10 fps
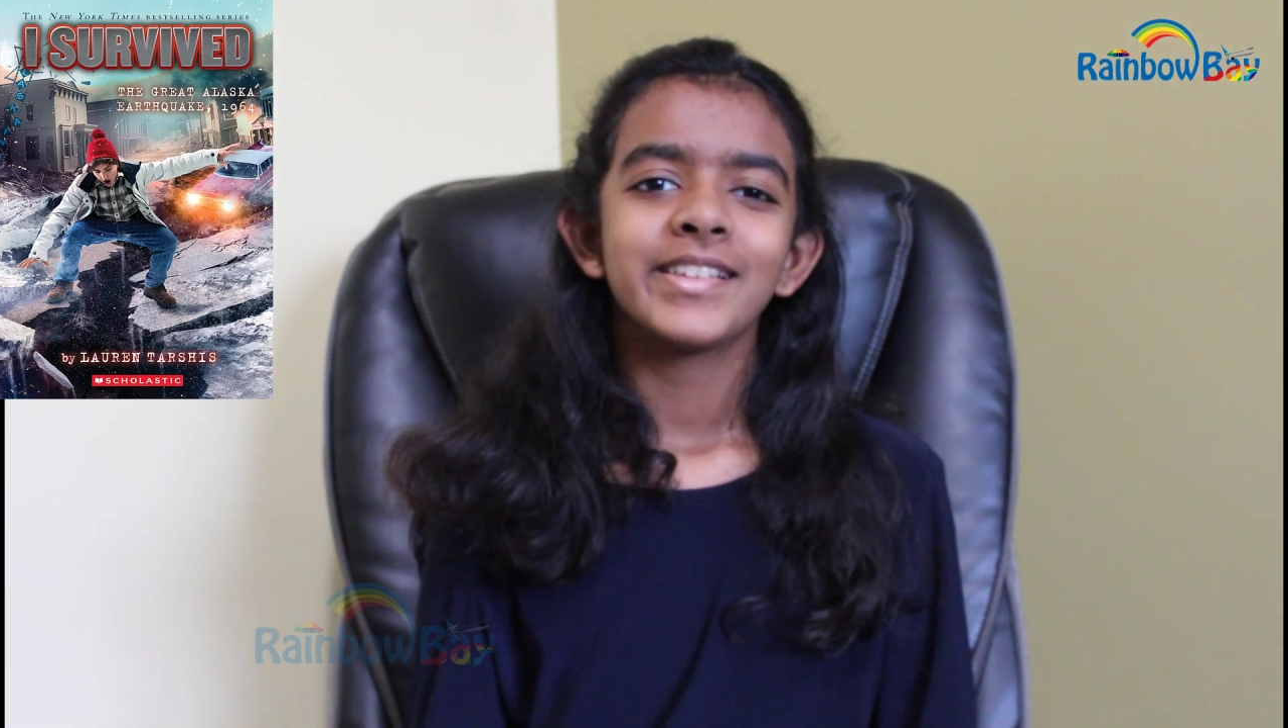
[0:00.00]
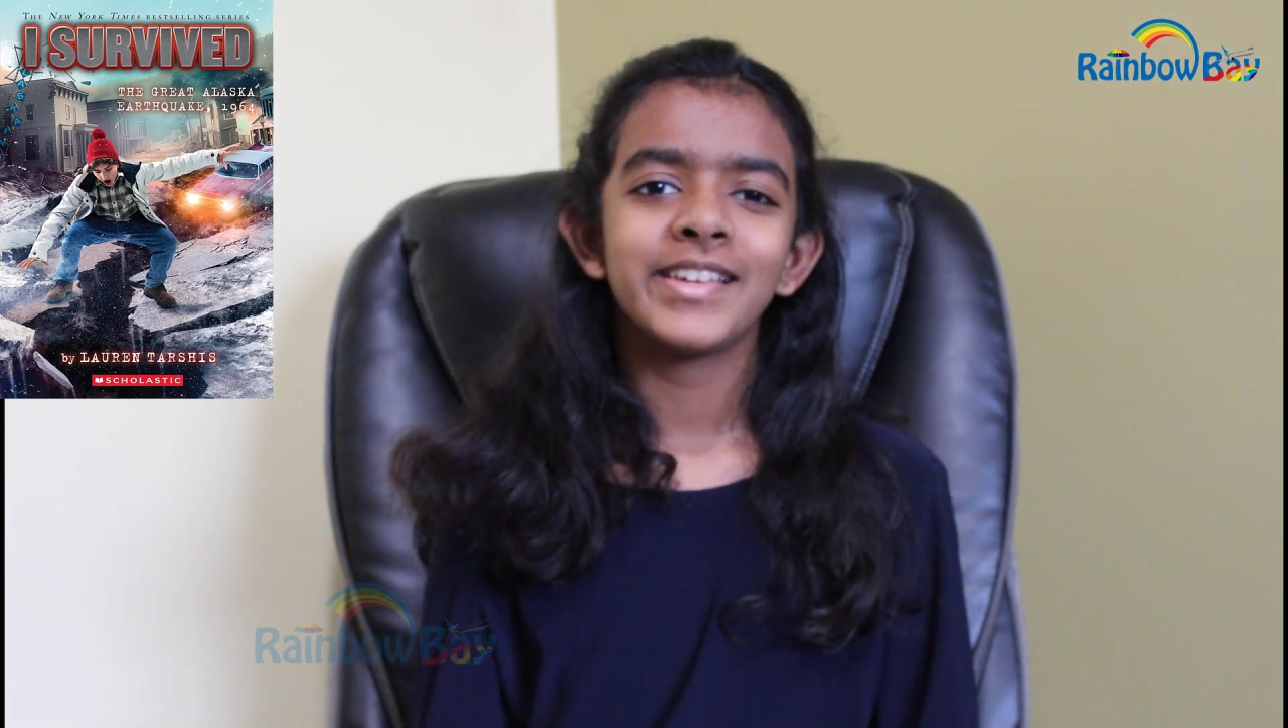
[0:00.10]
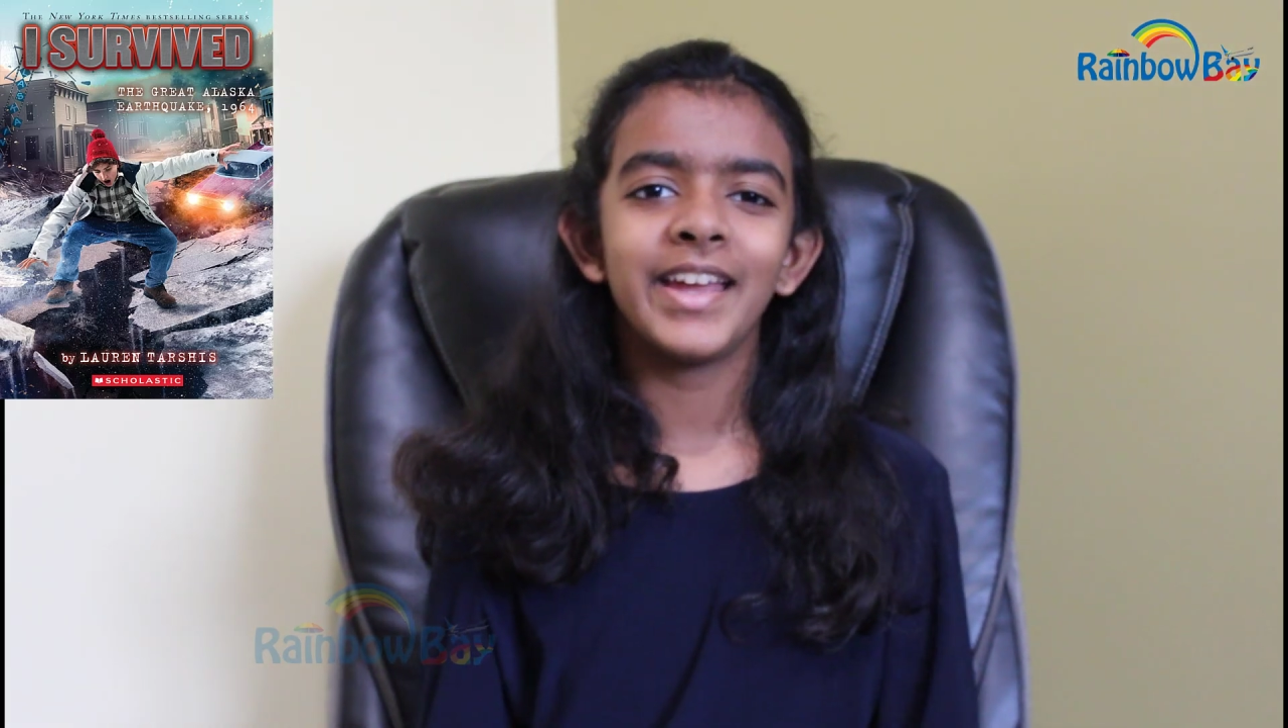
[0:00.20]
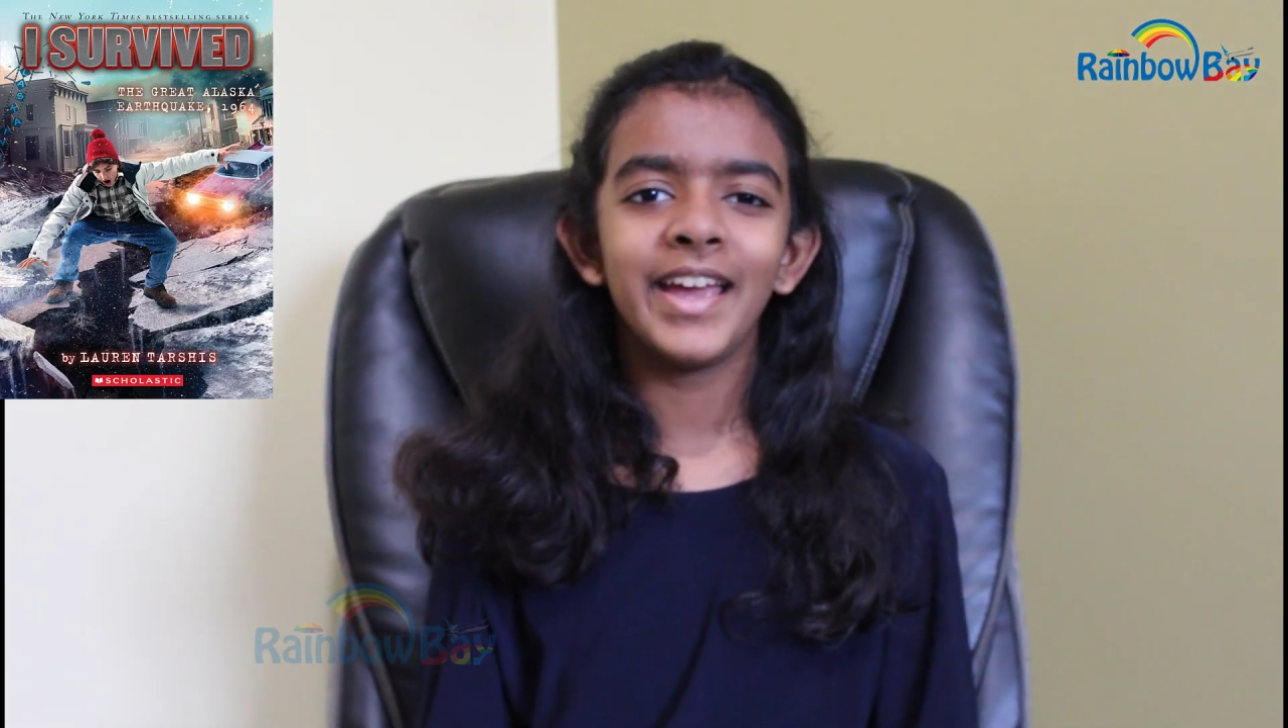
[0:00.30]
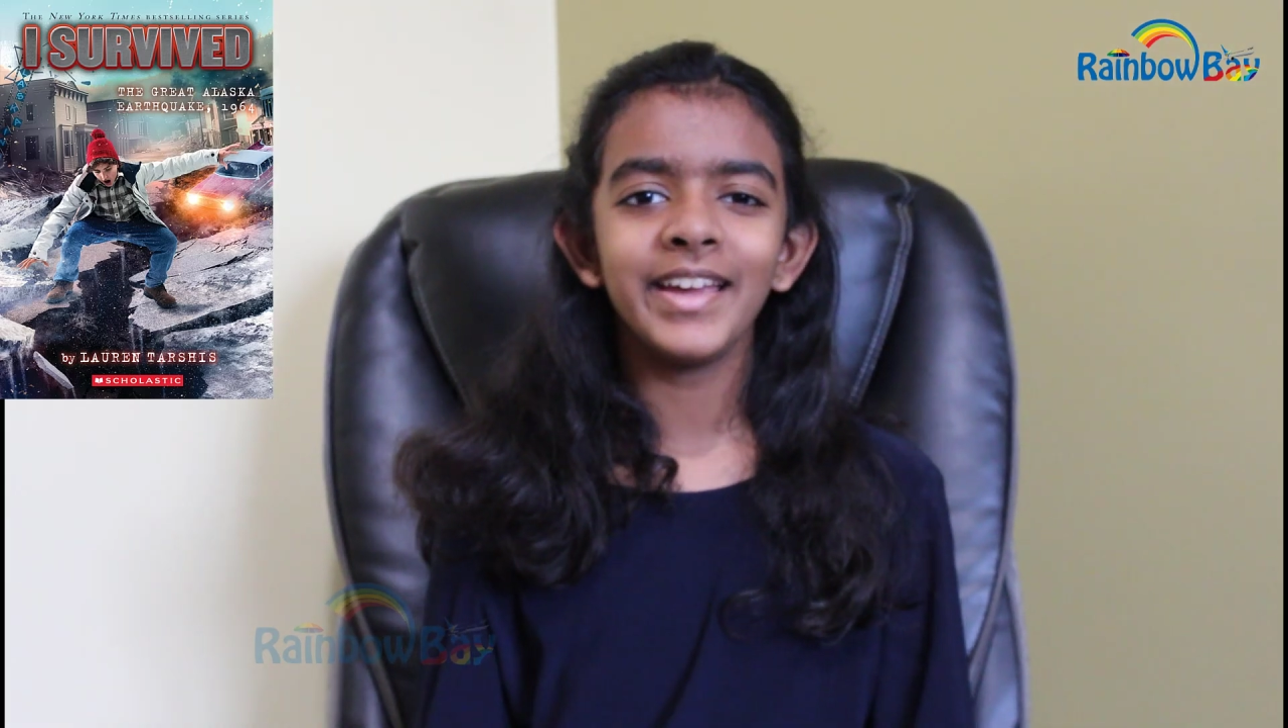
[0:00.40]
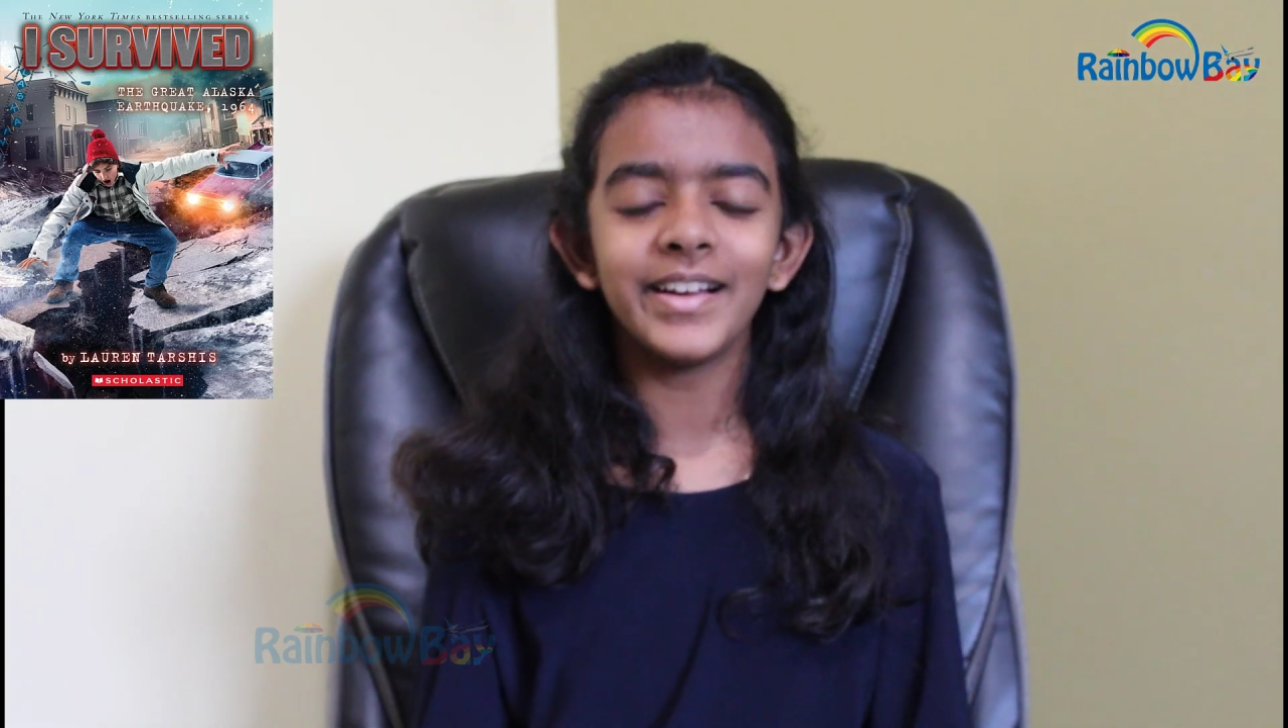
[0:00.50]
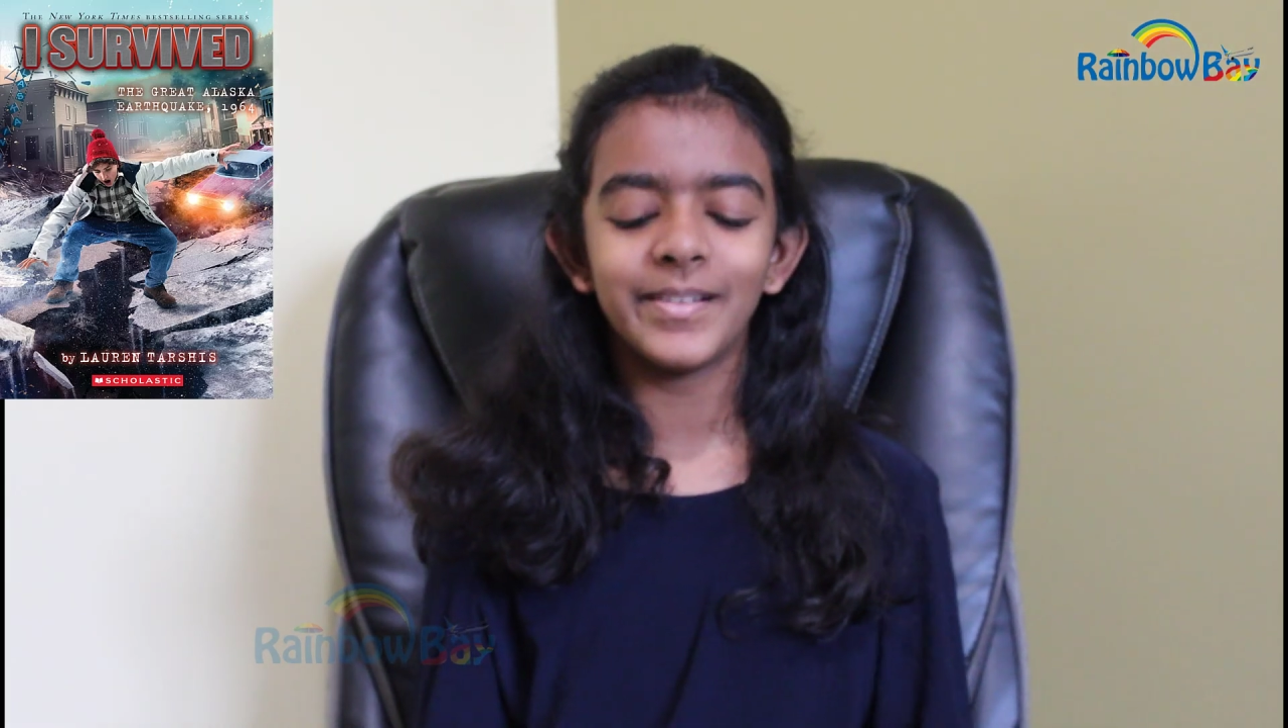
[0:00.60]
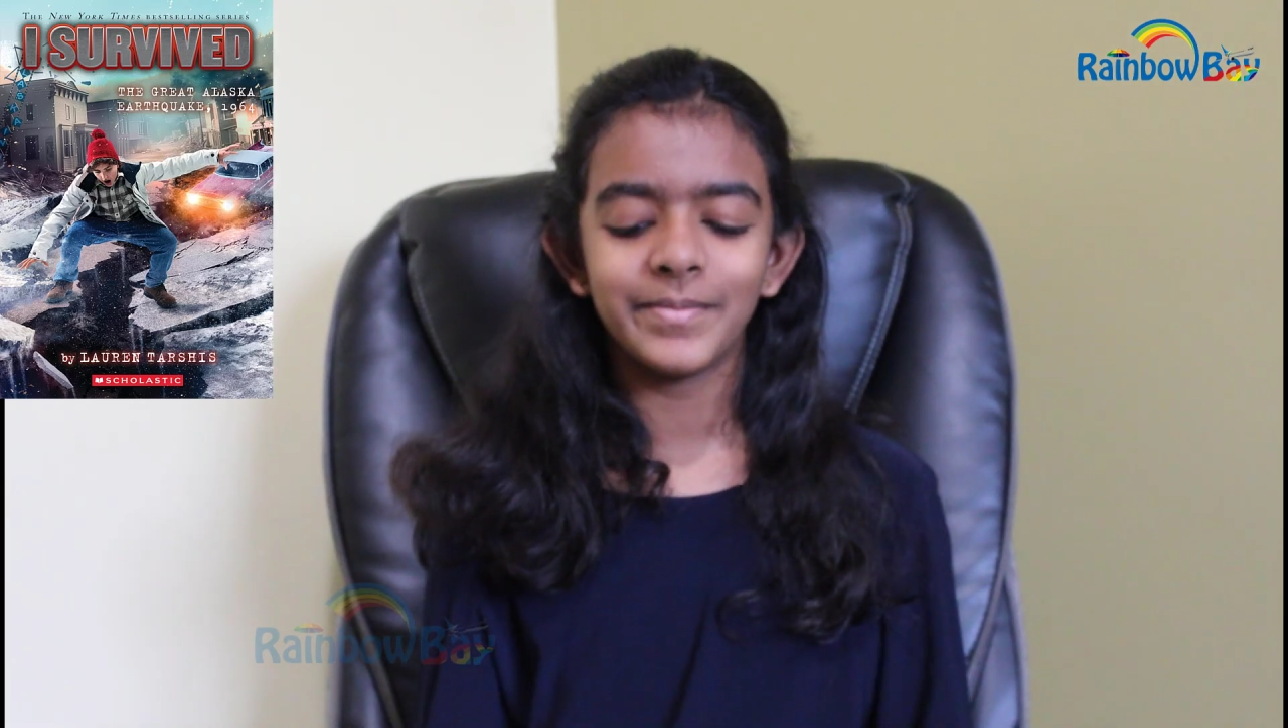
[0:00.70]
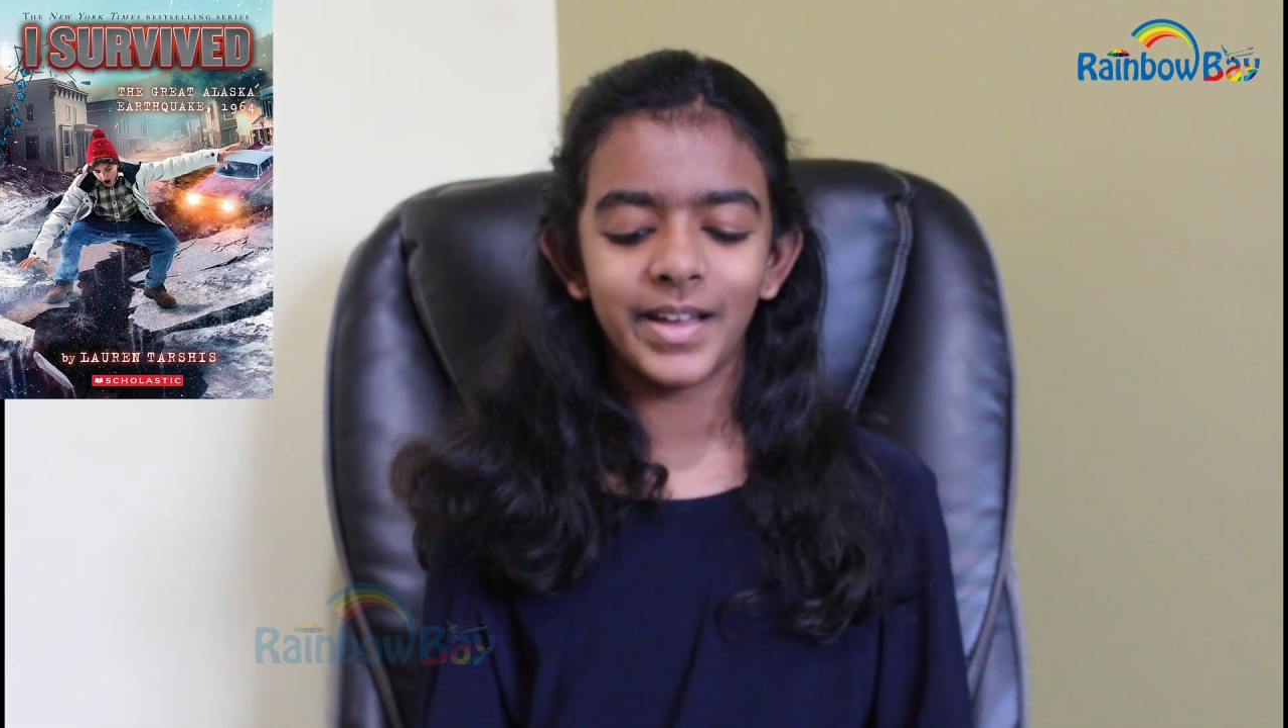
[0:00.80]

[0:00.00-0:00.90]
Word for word: Today um,